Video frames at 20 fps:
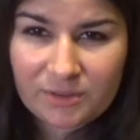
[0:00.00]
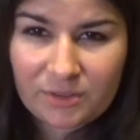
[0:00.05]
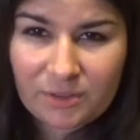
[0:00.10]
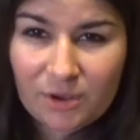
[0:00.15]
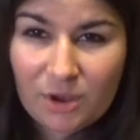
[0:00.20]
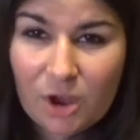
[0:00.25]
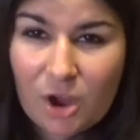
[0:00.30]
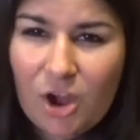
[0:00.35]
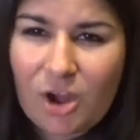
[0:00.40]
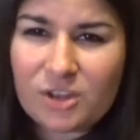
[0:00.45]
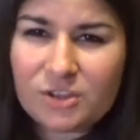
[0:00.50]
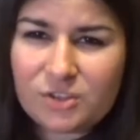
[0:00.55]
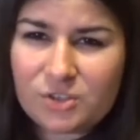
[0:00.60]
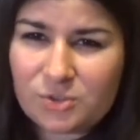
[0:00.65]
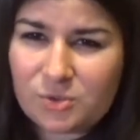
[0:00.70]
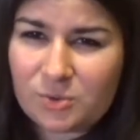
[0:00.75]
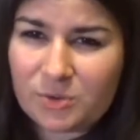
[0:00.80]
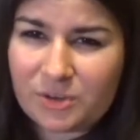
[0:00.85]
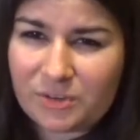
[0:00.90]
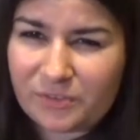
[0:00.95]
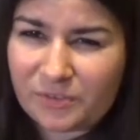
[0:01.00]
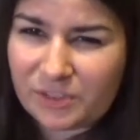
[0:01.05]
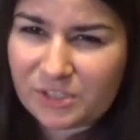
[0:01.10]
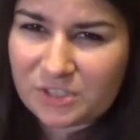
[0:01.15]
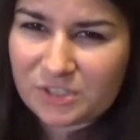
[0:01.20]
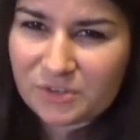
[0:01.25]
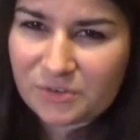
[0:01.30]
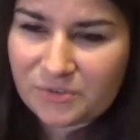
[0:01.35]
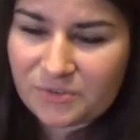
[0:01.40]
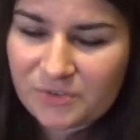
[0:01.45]
The gods sort of
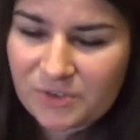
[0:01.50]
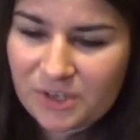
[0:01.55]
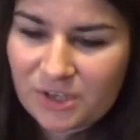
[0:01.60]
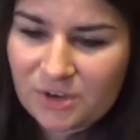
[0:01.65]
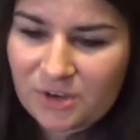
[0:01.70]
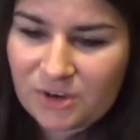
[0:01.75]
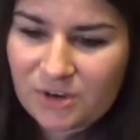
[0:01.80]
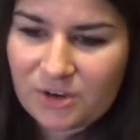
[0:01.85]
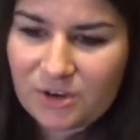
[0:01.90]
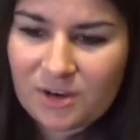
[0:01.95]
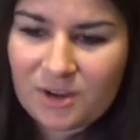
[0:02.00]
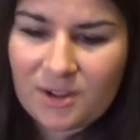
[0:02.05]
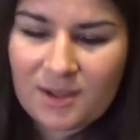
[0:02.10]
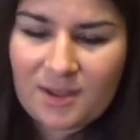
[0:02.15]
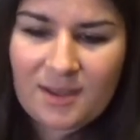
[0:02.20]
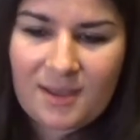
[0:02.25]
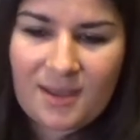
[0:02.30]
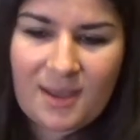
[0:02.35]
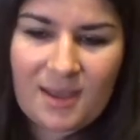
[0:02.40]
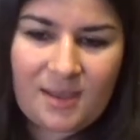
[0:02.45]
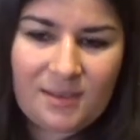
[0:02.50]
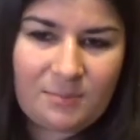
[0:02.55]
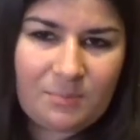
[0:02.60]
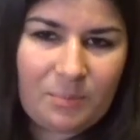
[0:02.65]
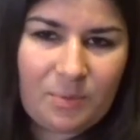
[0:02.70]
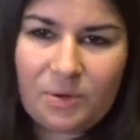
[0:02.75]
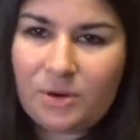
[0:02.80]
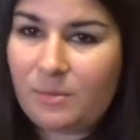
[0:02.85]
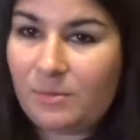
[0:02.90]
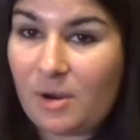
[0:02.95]
interfere and
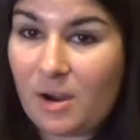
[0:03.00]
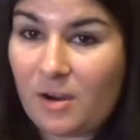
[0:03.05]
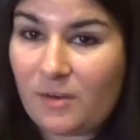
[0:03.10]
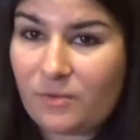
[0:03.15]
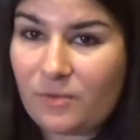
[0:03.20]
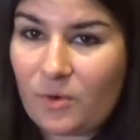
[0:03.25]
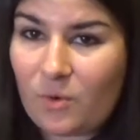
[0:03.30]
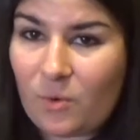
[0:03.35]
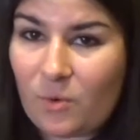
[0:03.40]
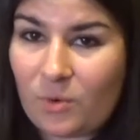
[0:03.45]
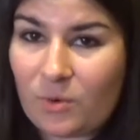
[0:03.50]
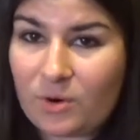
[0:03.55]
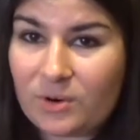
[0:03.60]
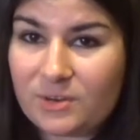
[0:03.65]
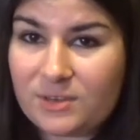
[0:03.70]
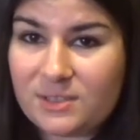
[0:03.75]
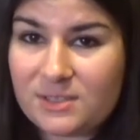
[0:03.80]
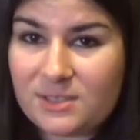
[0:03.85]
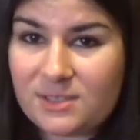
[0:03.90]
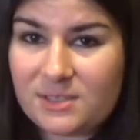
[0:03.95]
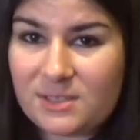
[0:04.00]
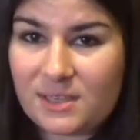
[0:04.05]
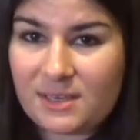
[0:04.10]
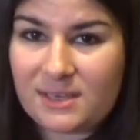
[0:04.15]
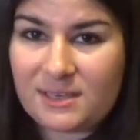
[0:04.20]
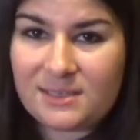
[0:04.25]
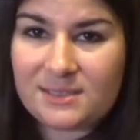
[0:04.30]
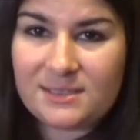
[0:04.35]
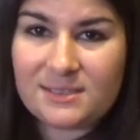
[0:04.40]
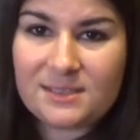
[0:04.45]
put him off course, and
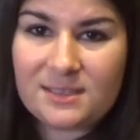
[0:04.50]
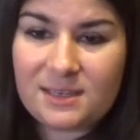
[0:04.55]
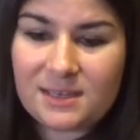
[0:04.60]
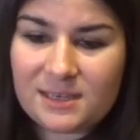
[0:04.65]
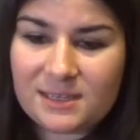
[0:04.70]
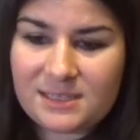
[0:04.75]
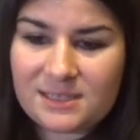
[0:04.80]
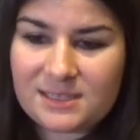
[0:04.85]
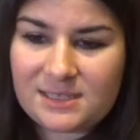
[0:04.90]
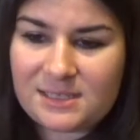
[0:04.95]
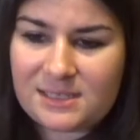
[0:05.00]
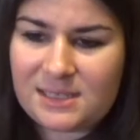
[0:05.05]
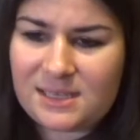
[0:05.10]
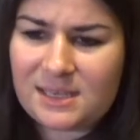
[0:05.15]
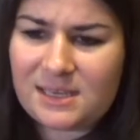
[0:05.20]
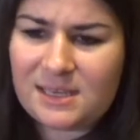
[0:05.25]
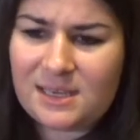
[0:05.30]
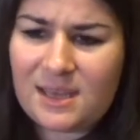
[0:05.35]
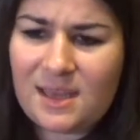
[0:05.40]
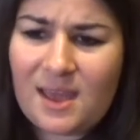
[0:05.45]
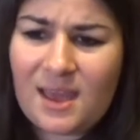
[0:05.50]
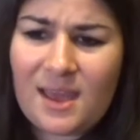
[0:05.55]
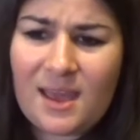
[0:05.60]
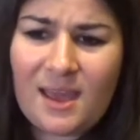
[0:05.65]
he's stuck at sea,